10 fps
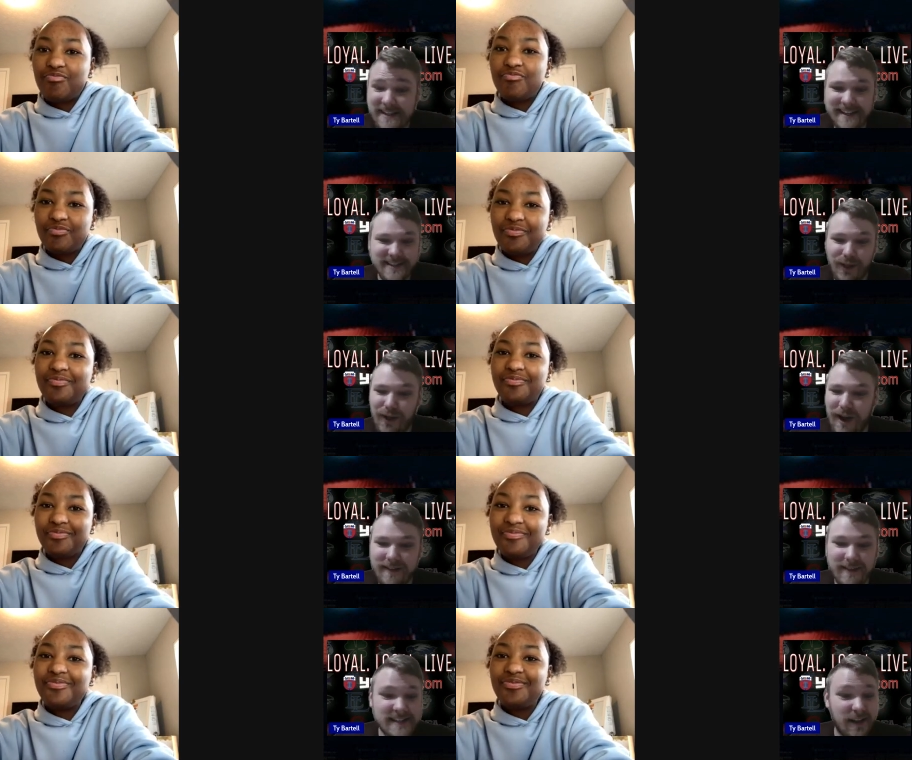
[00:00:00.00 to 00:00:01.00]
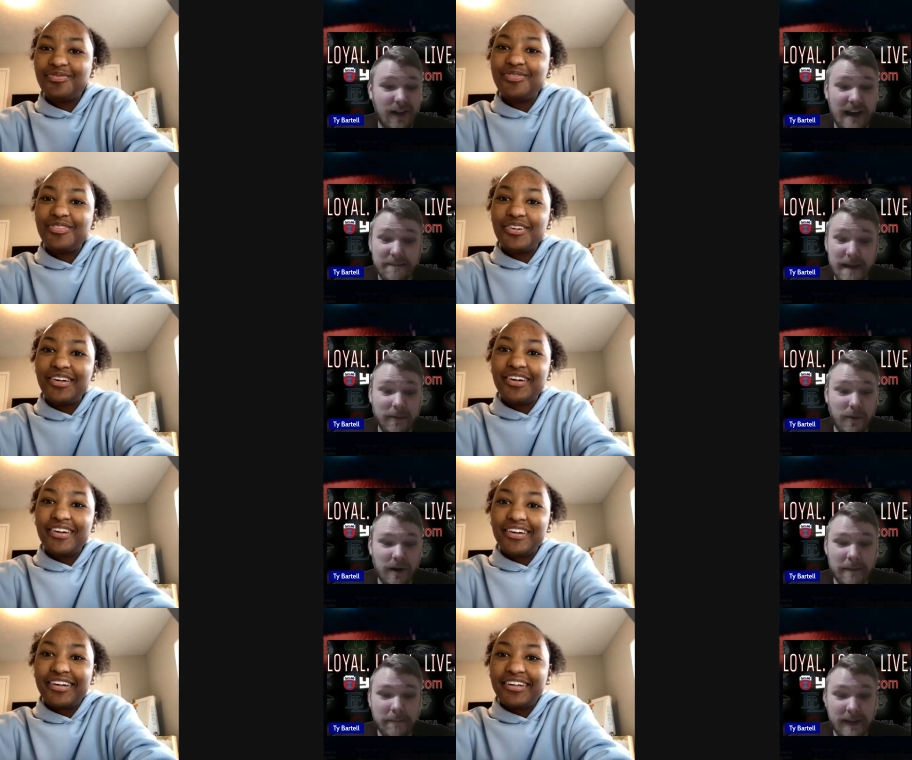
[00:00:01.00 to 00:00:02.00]
Speaker 1: it's a long list. A lot of people want to
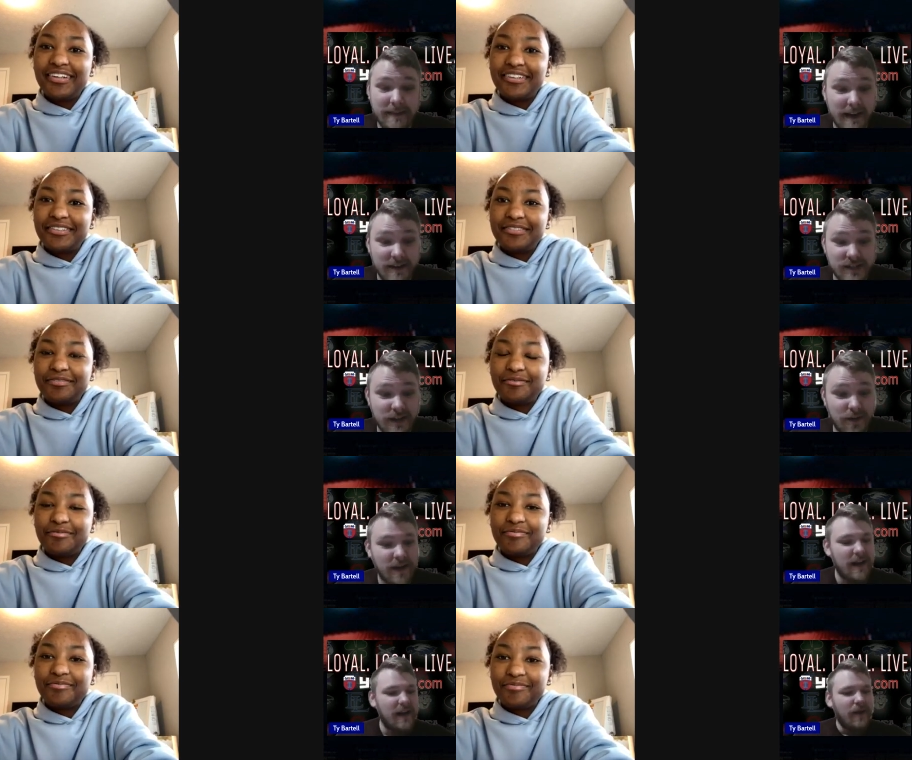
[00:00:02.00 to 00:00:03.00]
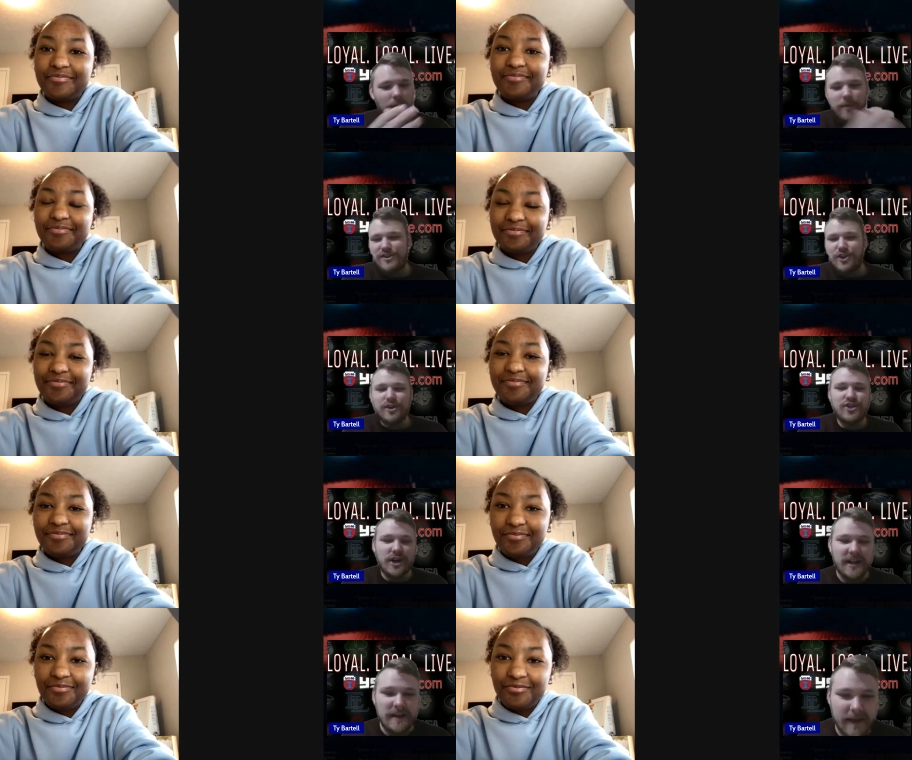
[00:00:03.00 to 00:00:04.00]
be there too. What was your journey to
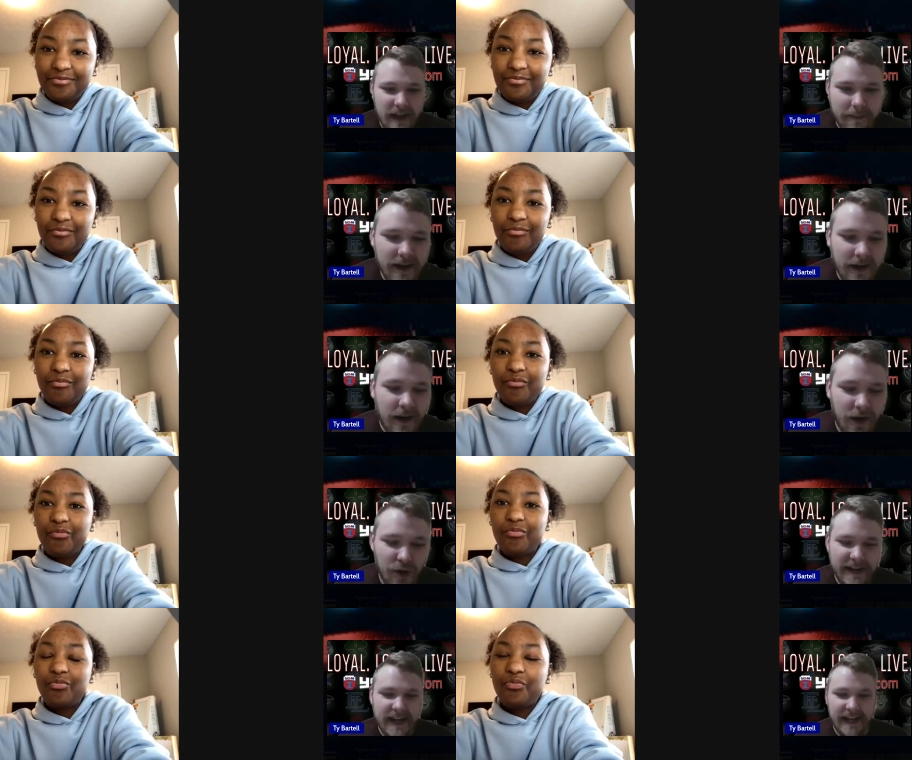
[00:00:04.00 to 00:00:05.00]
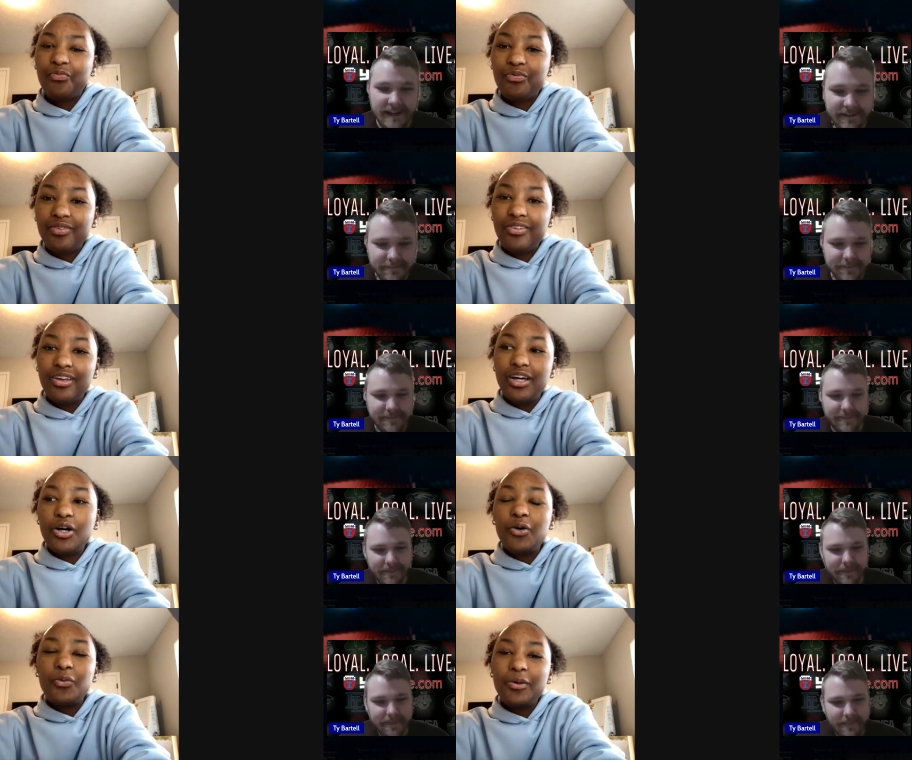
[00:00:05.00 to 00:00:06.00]
becoming a, a Hoban knight?
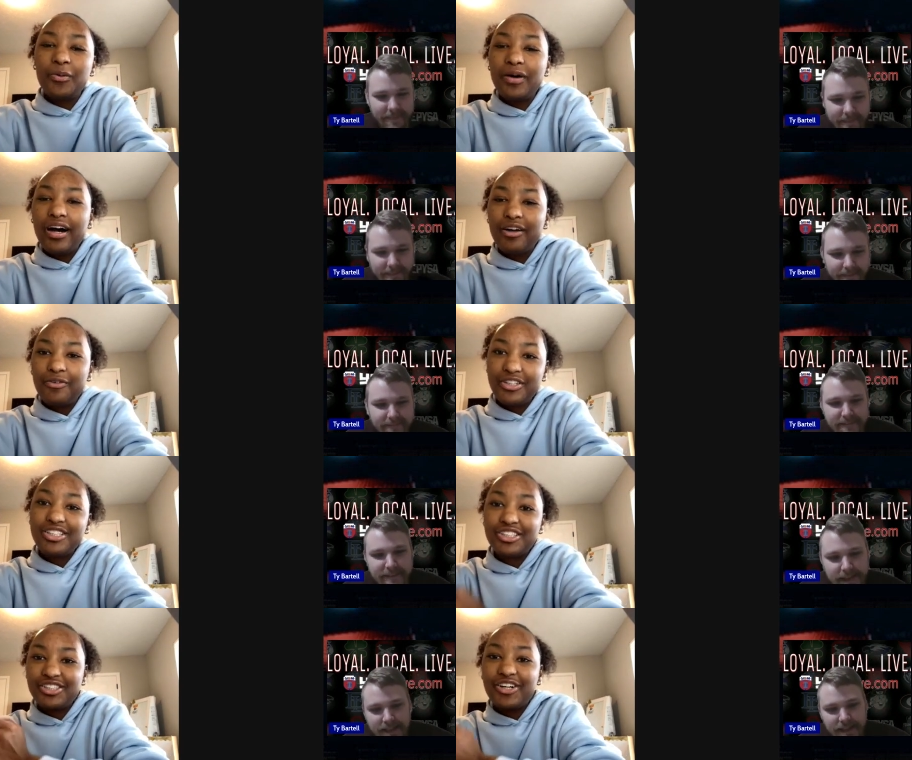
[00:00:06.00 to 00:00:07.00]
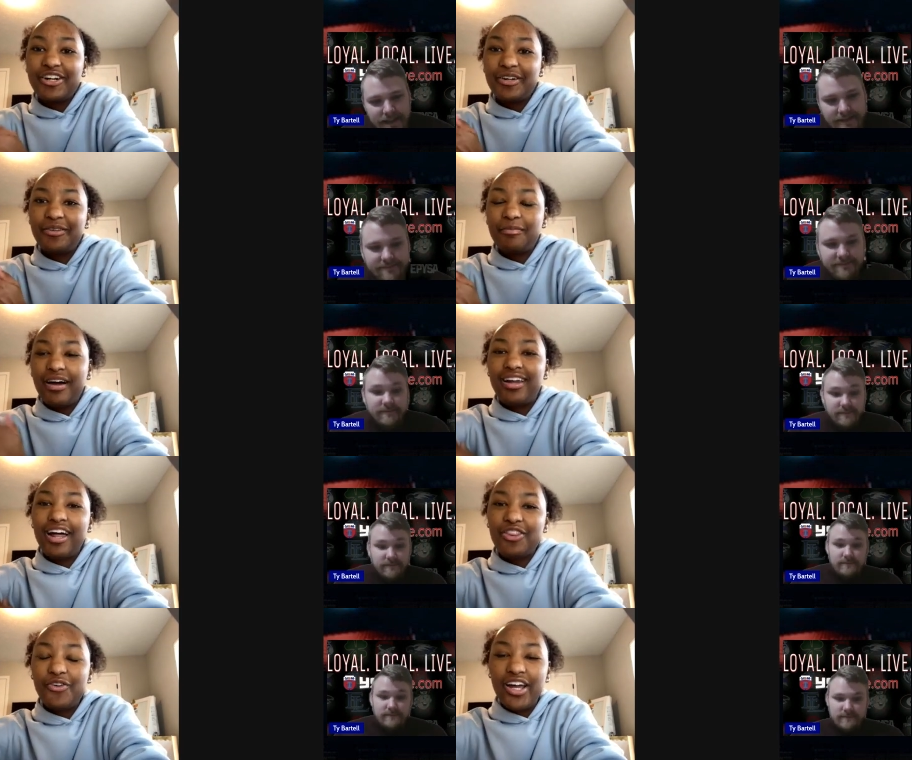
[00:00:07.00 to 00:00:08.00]
Speaker 2: Well, I originally started my
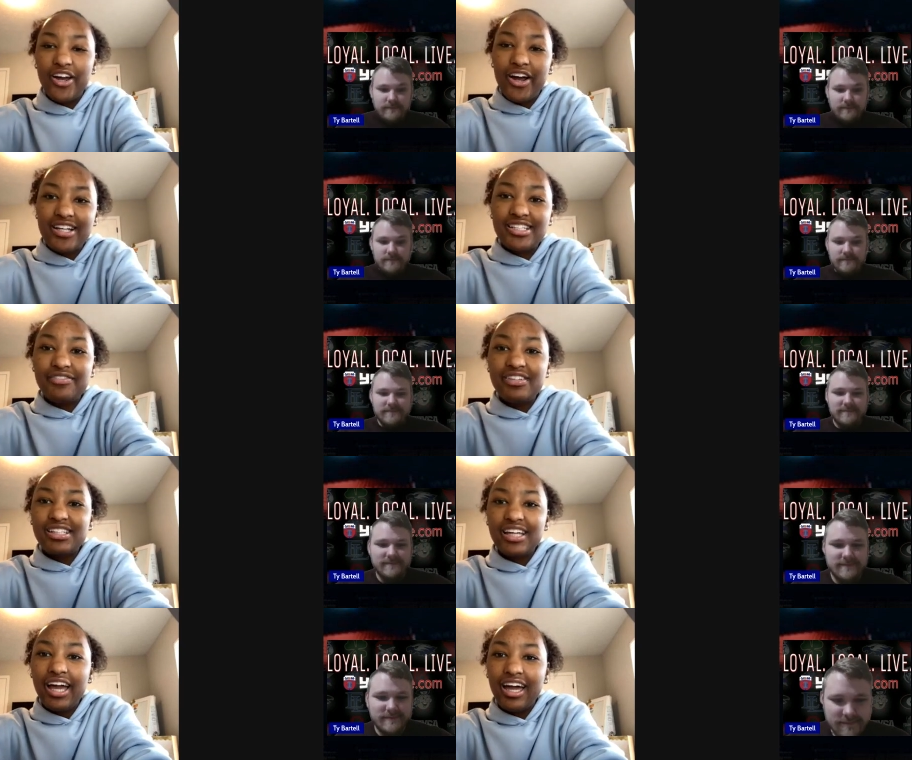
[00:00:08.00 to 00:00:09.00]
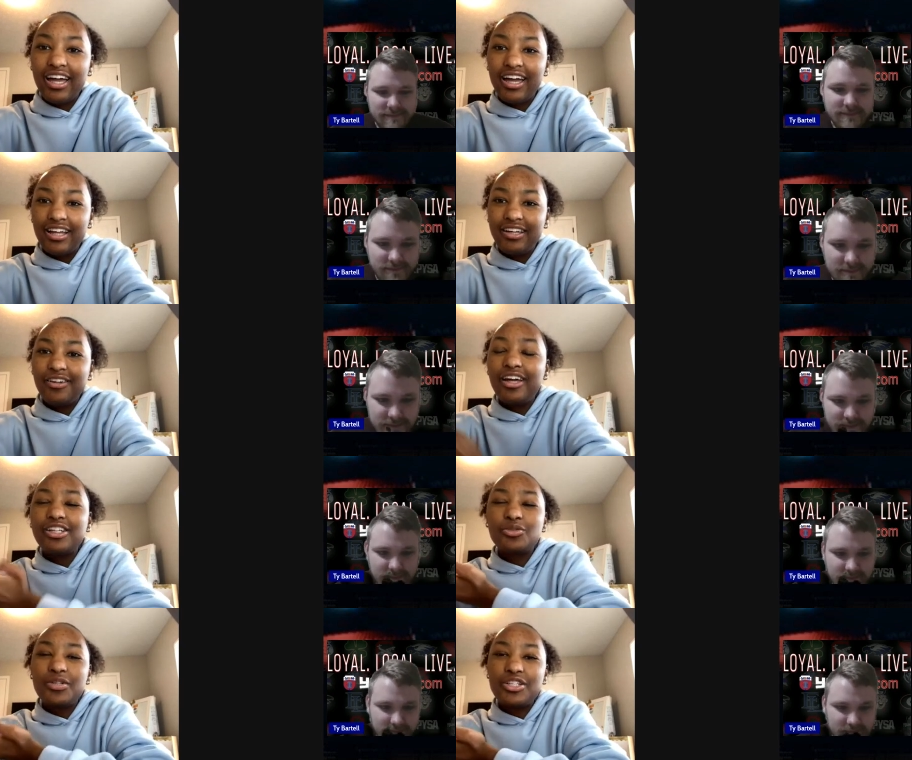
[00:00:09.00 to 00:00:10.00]
ninth grade year at CVCA, and it just
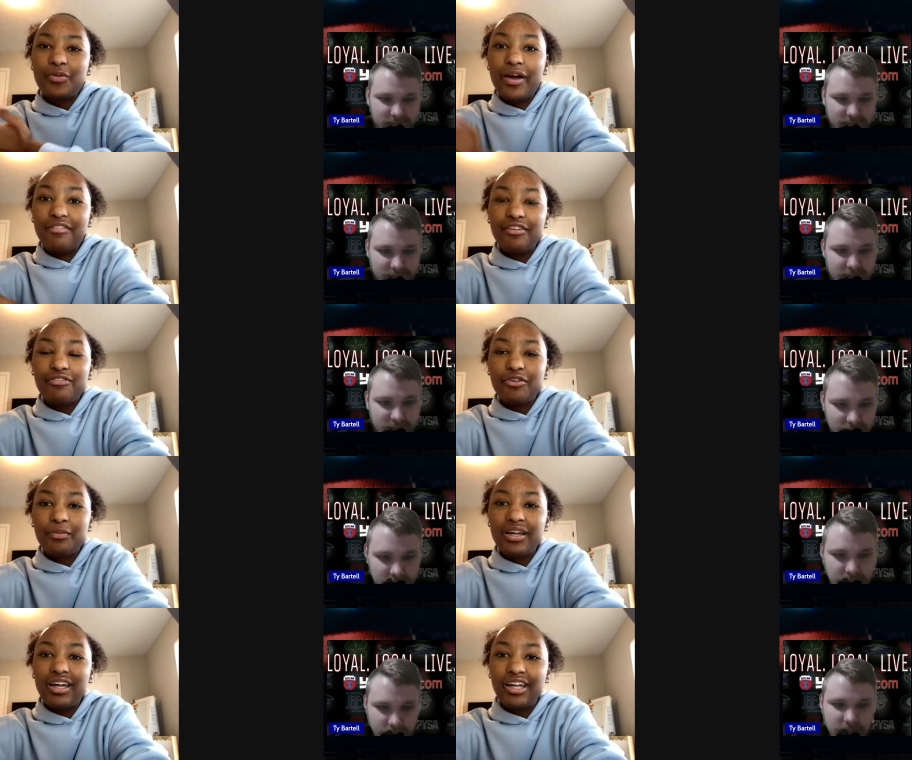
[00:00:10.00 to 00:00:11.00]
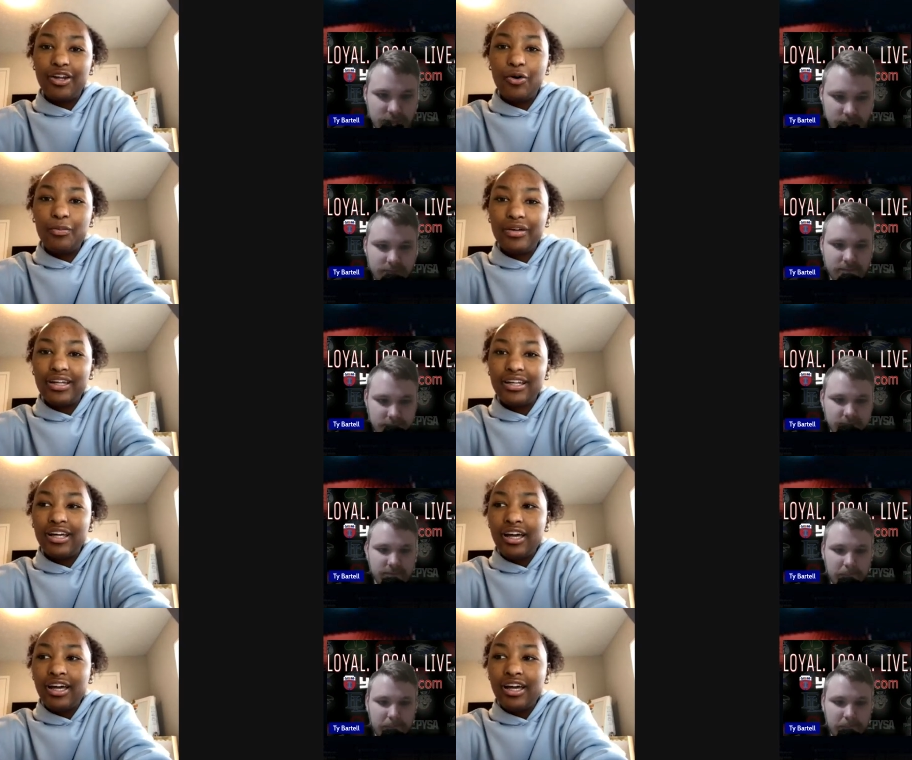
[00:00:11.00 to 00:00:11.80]
wasn't the right fit for me. And Hoban